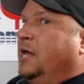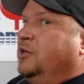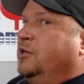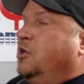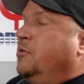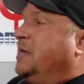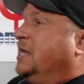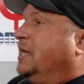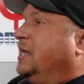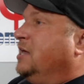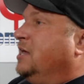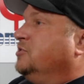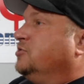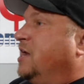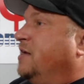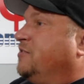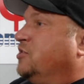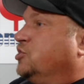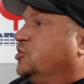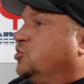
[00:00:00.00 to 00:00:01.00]
You know how many kids are
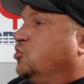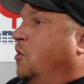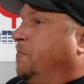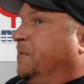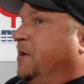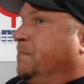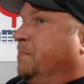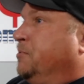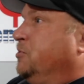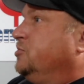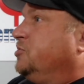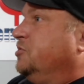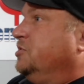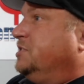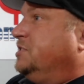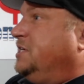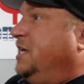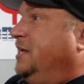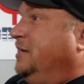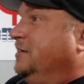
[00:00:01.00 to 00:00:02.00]
going to have to show up in a booster
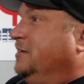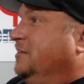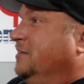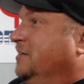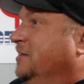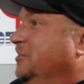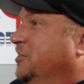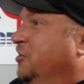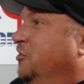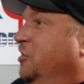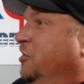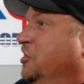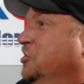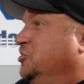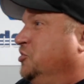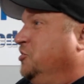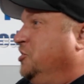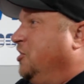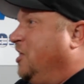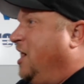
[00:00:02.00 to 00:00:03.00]
seat that are in
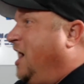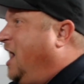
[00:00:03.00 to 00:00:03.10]
junior